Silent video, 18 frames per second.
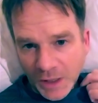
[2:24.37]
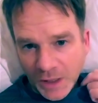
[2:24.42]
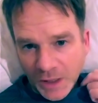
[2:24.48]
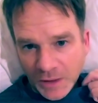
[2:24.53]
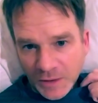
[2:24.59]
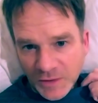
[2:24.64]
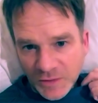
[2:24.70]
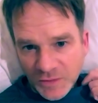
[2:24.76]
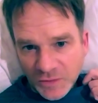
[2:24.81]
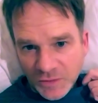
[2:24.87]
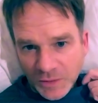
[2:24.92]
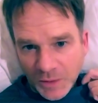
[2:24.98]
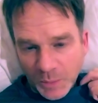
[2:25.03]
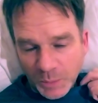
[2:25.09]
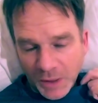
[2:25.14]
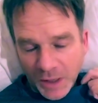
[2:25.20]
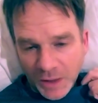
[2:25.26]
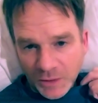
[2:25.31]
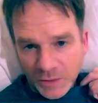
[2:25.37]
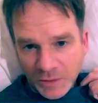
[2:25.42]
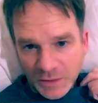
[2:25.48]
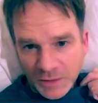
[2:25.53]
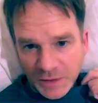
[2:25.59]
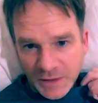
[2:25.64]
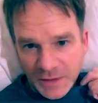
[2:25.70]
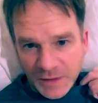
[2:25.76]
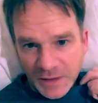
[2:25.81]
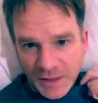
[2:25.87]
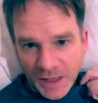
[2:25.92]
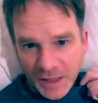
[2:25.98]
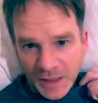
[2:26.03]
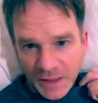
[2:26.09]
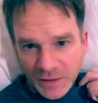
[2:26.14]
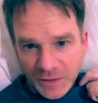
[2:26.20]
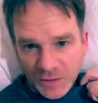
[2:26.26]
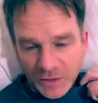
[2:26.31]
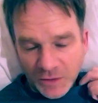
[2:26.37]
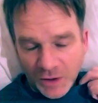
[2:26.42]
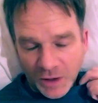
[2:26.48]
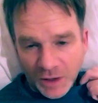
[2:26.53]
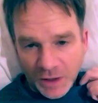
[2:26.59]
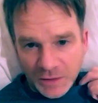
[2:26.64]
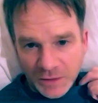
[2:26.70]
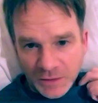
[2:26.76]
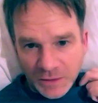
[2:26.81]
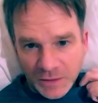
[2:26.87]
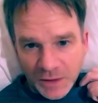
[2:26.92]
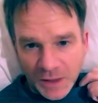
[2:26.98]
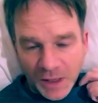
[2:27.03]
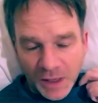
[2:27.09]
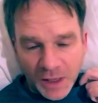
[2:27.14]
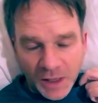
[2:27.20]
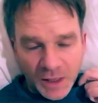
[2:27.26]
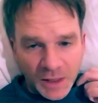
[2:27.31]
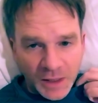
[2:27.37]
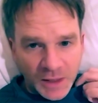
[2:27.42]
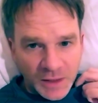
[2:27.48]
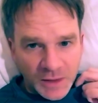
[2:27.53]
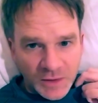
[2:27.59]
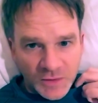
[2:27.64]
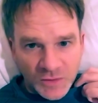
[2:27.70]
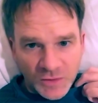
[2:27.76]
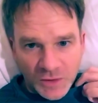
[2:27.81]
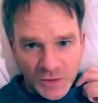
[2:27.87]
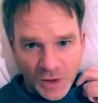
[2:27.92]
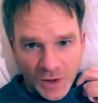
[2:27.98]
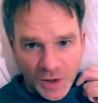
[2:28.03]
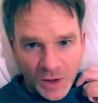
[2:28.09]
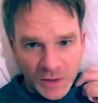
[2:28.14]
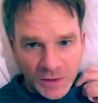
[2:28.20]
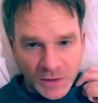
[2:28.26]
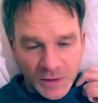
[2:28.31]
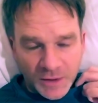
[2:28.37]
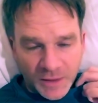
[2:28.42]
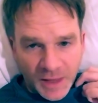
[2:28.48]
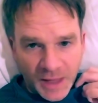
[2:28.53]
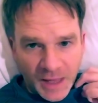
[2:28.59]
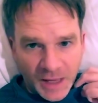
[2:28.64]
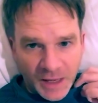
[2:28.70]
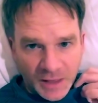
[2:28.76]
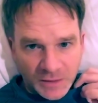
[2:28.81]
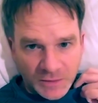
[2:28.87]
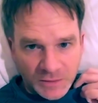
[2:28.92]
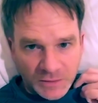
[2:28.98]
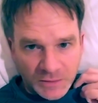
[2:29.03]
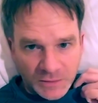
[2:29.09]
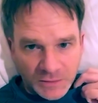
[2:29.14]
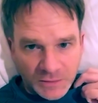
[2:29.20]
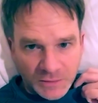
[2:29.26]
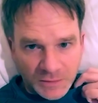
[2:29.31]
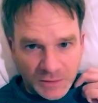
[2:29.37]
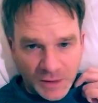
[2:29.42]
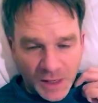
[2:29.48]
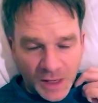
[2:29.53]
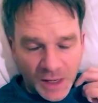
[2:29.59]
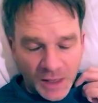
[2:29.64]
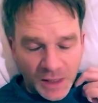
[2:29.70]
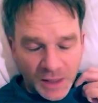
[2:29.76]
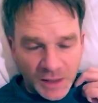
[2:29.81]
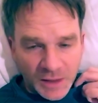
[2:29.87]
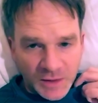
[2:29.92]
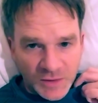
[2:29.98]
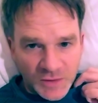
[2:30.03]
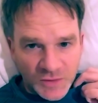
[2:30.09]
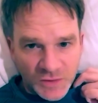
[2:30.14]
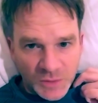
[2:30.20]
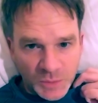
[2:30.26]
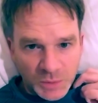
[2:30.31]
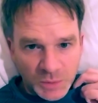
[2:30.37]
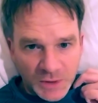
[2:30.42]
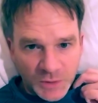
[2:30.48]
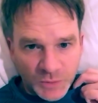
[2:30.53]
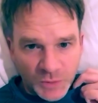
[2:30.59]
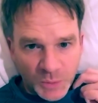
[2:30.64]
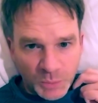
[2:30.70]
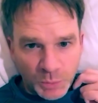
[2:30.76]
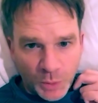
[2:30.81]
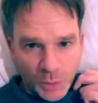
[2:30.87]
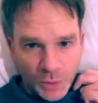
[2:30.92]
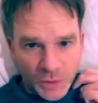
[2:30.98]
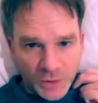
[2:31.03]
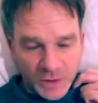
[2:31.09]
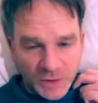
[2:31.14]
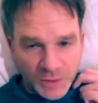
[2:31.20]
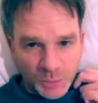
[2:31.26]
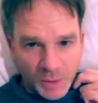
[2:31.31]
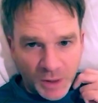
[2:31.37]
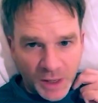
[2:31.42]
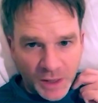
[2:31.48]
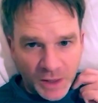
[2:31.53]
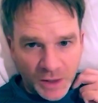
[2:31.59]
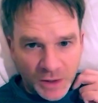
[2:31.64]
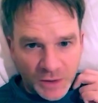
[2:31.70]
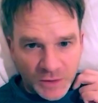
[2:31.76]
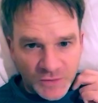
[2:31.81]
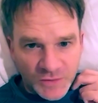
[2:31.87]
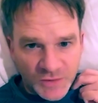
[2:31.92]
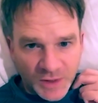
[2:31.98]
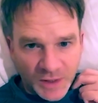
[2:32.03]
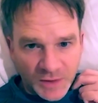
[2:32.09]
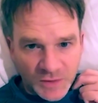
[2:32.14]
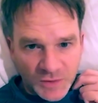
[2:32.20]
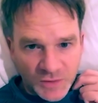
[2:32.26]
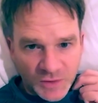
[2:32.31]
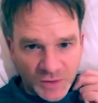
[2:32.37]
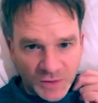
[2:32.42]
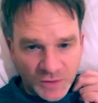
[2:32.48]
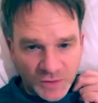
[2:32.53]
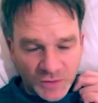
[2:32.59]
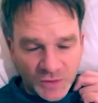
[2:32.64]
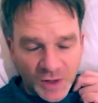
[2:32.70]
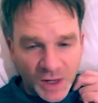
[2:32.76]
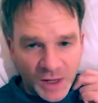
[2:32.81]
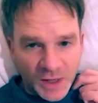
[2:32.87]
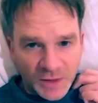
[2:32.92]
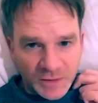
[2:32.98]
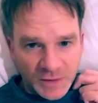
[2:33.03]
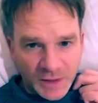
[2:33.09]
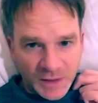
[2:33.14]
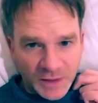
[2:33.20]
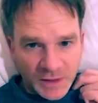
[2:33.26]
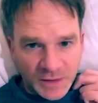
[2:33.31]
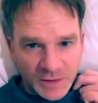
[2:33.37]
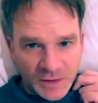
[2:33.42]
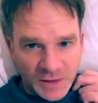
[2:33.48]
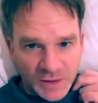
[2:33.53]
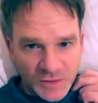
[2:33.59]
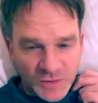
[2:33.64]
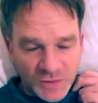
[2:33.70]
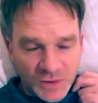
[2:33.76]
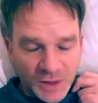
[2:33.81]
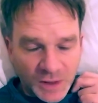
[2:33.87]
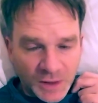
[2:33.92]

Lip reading: this apparently dead cotton, it is not that. It is simply reported by our senses that it is